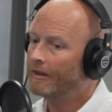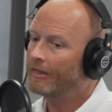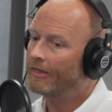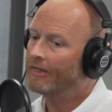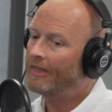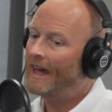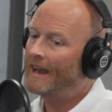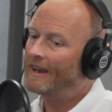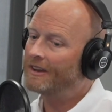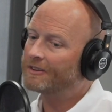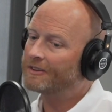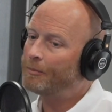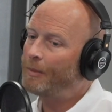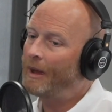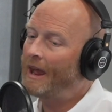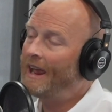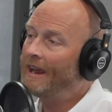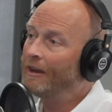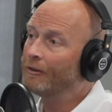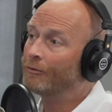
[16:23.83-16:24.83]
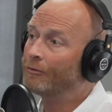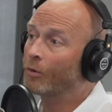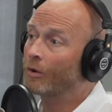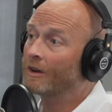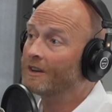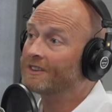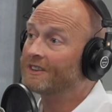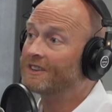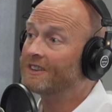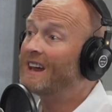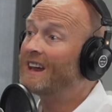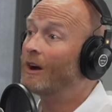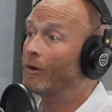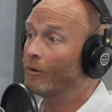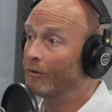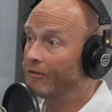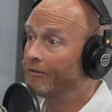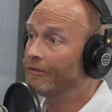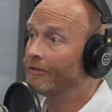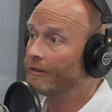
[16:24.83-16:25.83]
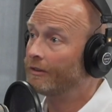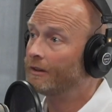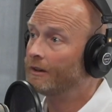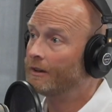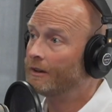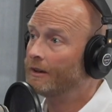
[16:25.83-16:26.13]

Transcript: that it's paying for itself.